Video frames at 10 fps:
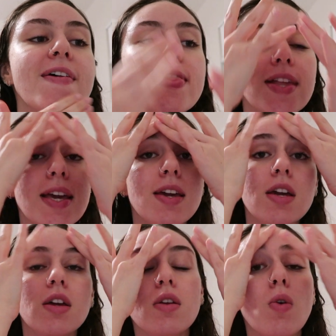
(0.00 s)

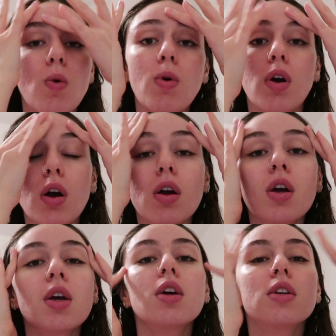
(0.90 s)
clean or
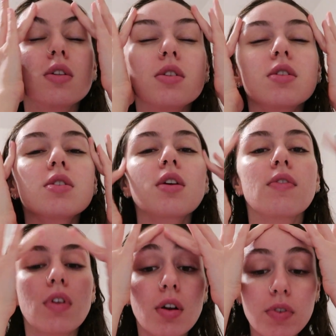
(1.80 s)
just doesn't
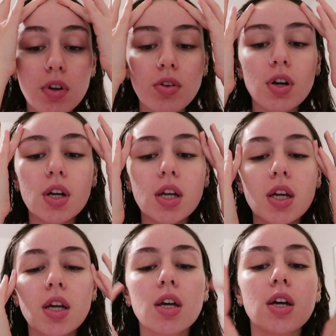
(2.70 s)
have a lot of
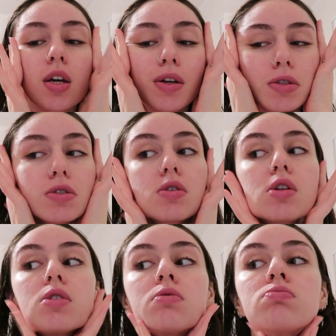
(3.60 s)
ingredients
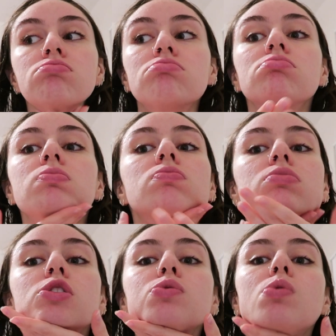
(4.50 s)
or
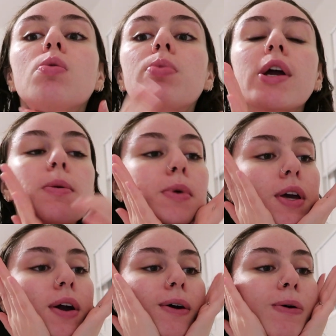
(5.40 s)
just won't break
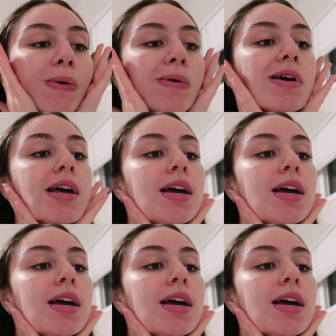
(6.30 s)
me out.